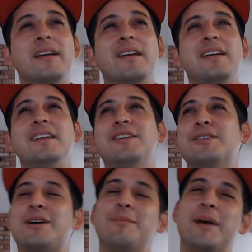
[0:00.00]
He
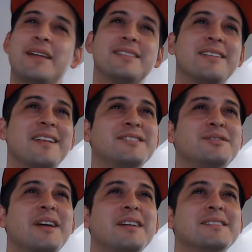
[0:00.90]
knows how bad the celestial
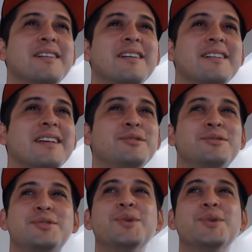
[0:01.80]
dragons are, and that dude's too